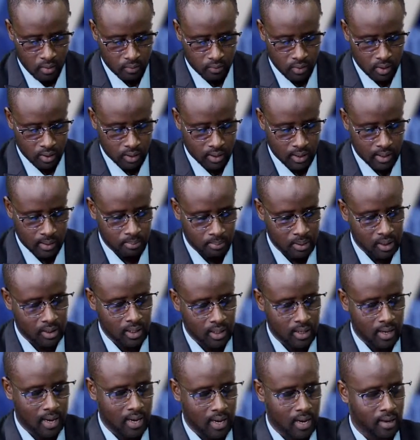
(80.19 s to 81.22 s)

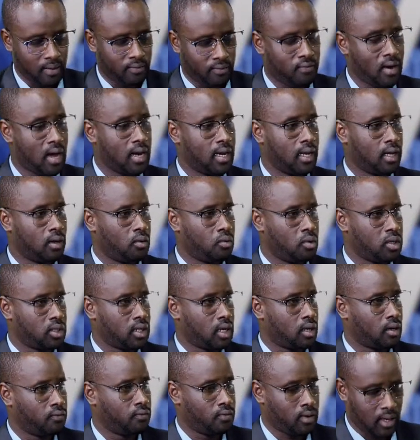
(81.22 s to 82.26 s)
Alaji Fane, who is
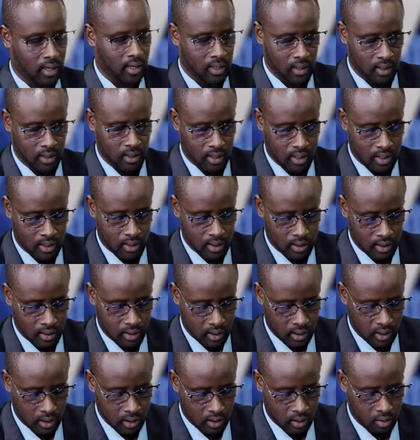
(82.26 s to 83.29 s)
head of
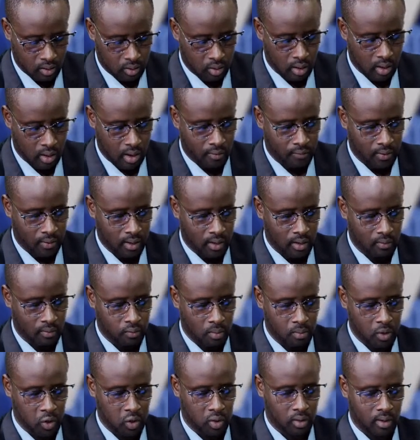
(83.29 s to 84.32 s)
the Geographic
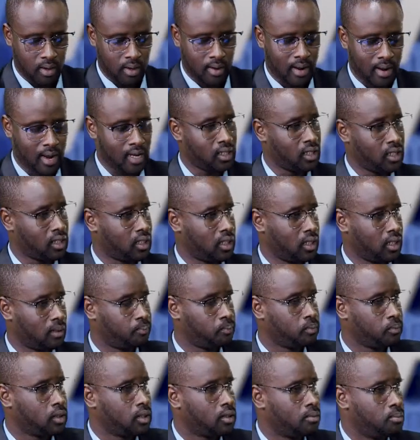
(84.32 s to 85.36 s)
Information and ICT.
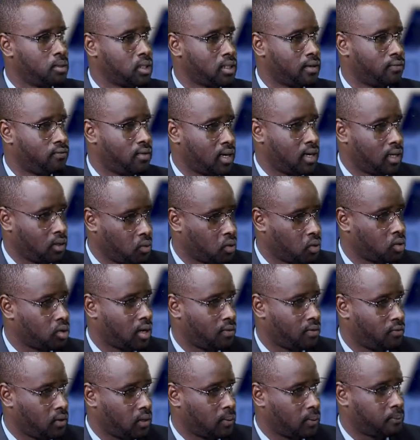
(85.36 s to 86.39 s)
Mr. Fane, good to
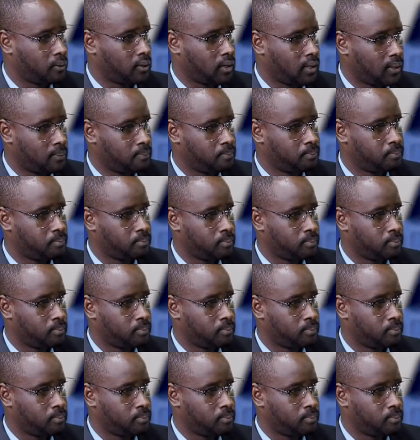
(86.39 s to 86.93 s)
have you in the program.